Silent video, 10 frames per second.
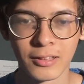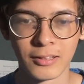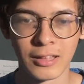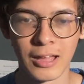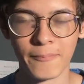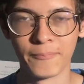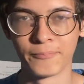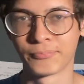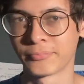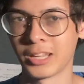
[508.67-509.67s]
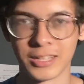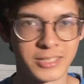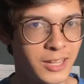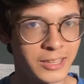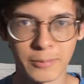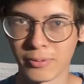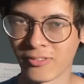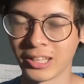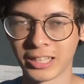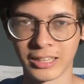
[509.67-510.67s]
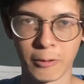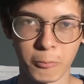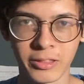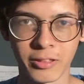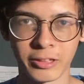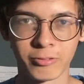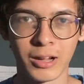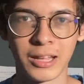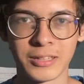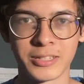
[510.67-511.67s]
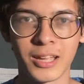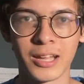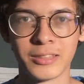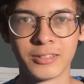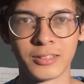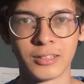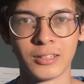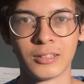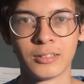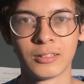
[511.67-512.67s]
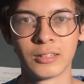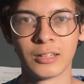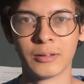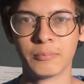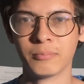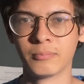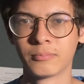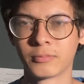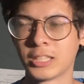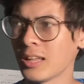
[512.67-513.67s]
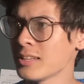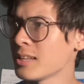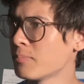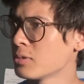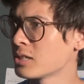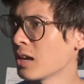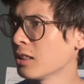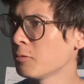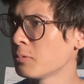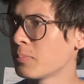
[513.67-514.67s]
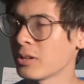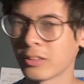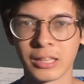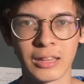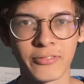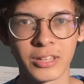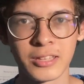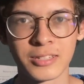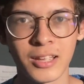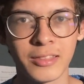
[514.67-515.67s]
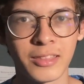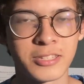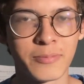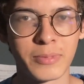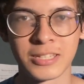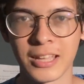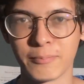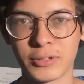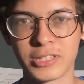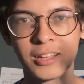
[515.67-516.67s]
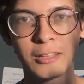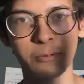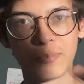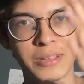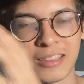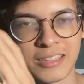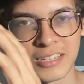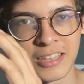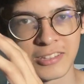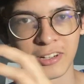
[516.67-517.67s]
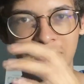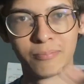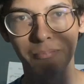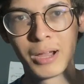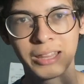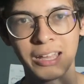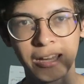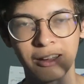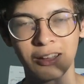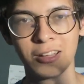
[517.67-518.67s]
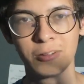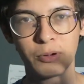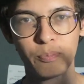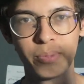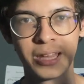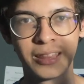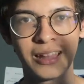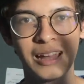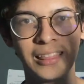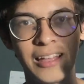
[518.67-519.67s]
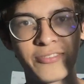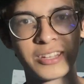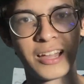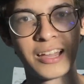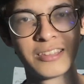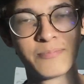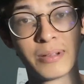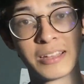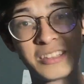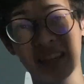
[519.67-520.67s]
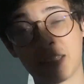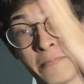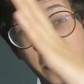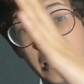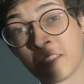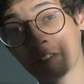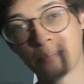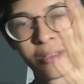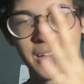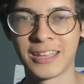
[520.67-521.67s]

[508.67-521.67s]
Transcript: Sane providing that width on the right hand side. Did I say Musiala would be on the left hand side? That's a mistake. Musiala would be in the centre and Mane would be in that left side, but a little bit